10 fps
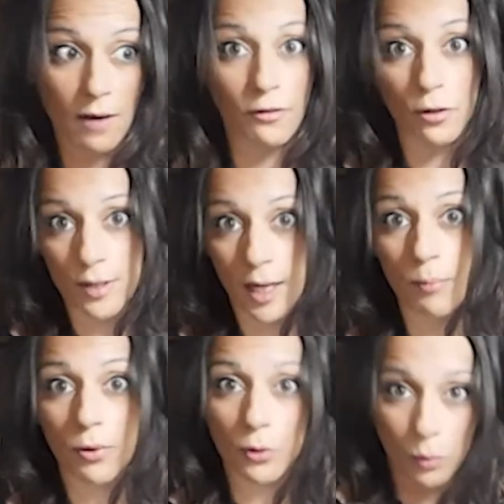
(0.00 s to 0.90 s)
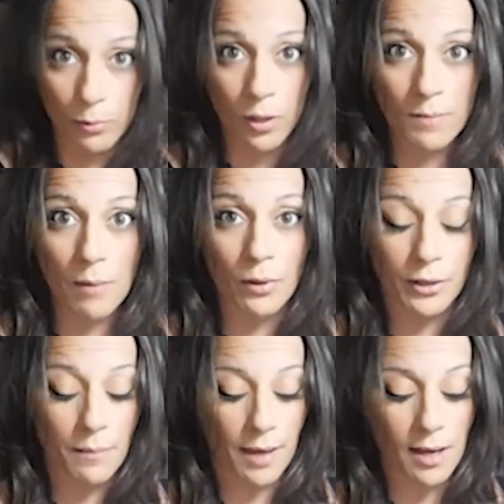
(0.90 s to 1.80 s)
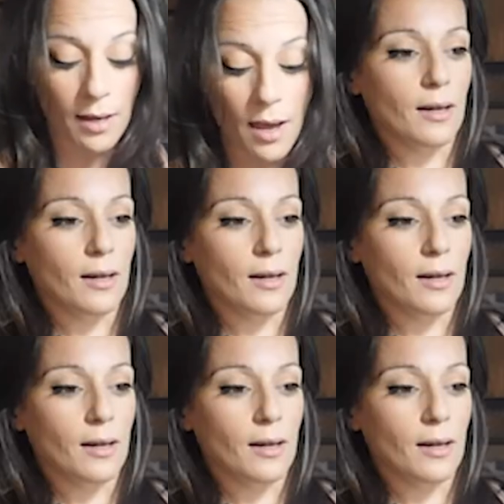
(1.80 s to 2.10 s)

For example, the whipped cream that we're going to make.